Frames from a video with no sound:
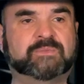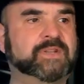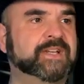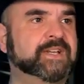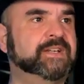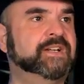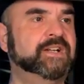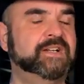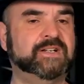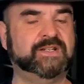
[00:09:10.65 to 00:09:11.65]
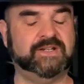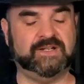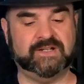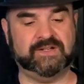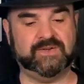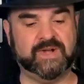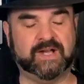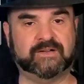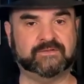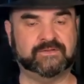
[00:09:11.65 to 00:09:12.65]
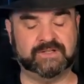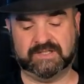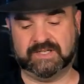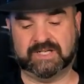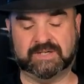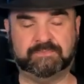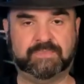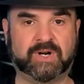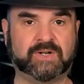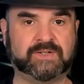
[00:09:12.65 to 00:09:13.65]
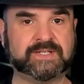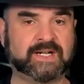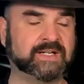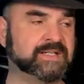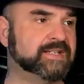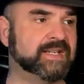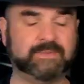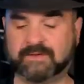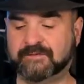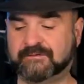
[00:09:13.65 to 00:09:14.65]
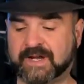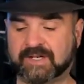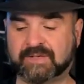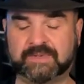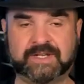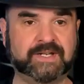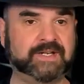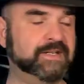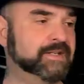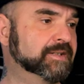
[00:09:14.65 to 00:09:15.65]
Blade. You have Pulse Unstable Fire Blade.